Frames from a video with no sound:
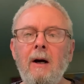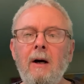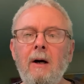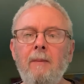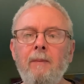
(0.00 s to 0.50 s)

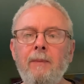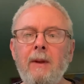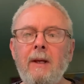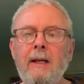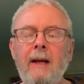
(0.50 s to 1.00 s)

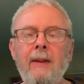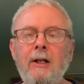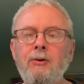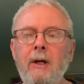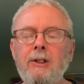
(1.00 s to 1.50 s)
Again, the
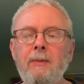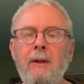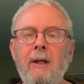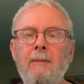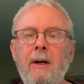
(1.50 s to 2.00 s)
entry has to
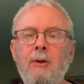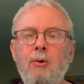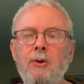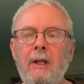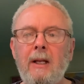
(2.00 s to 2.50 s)
be in by
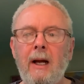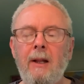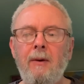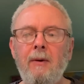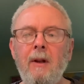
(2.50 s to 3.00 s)
Tuesday night.